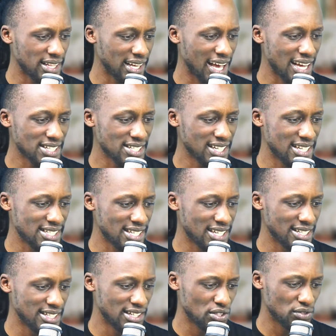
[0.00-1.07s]
The hashtag is here,
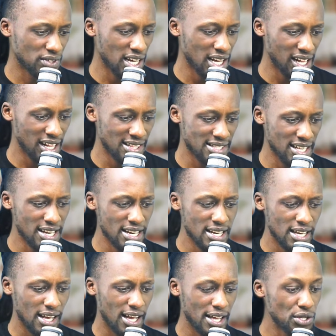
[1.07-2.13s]
Dad of Girls,
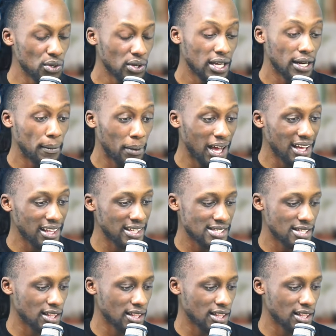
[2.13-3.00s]
and you can buy this.